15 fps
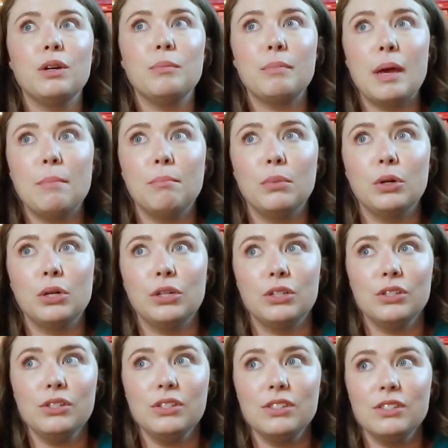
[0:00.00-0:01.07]

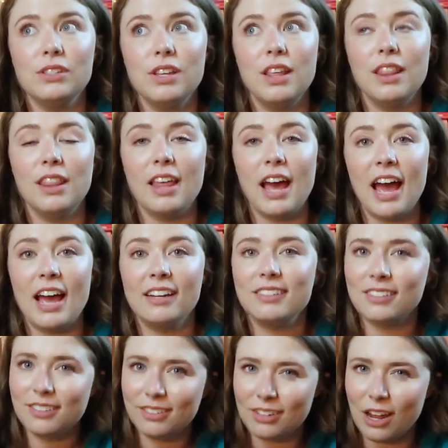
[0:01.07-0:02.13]
remembers
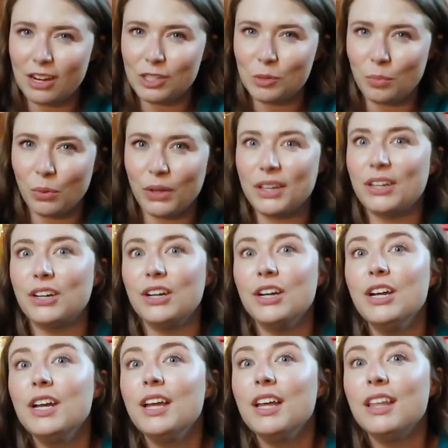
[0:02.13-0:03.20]
that, not a spoiler,